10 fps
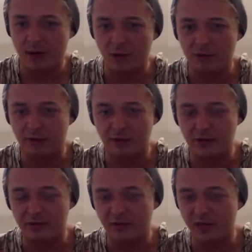
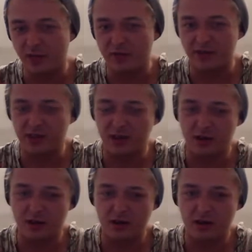Alford's video of his
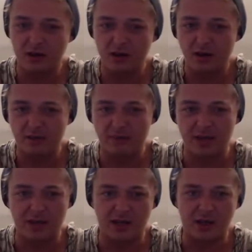son
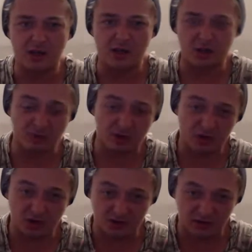making like a stop
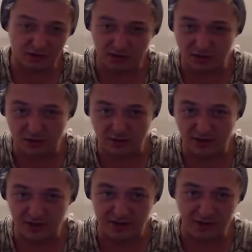motion Darth
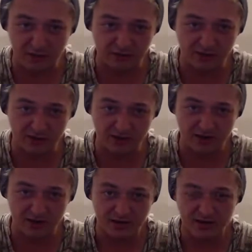Vader Lego thing.
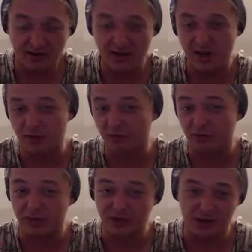It was
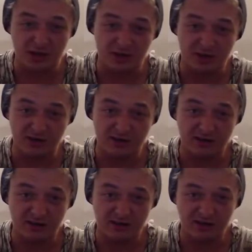really good.
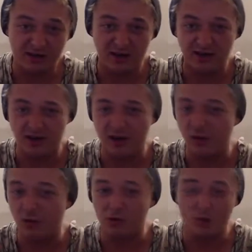I was like, I
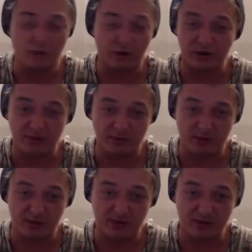want all those
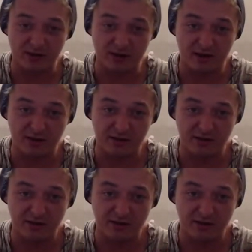moments in my life.